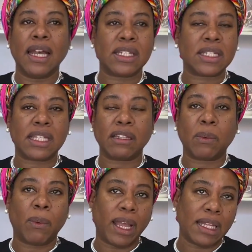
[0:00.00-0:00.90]
And she said,
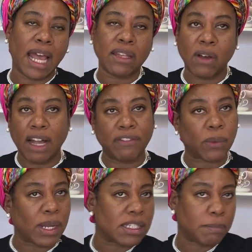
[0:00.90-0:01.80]
Well, I don't have
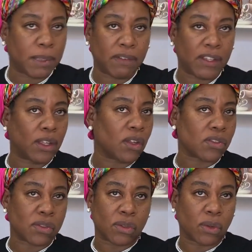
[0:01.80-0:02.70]
a recipe
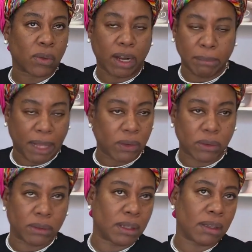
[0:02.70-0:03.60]
because your grandmother
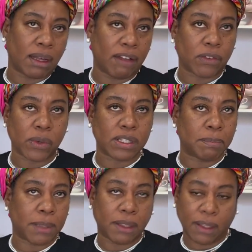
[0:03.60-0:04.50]
didn't have a
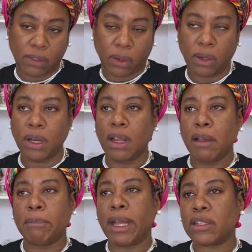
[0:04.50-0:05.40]
recipe either,
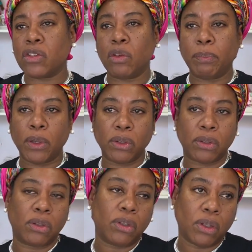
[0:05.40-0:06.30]
but you put,
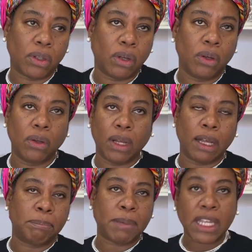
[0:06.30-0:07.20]
you know,
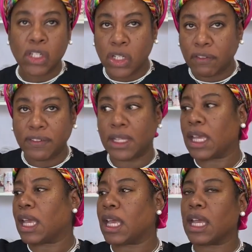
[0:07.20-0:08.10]
a pinch of
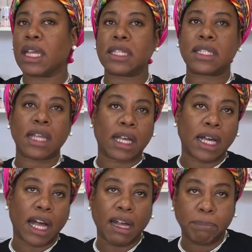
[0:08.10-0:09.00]
this, a
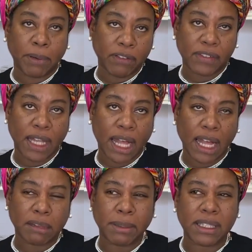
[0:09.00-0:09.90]
cup of
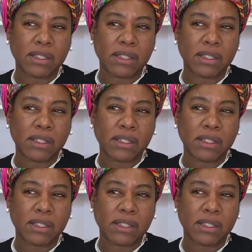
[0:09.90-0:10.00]
that, but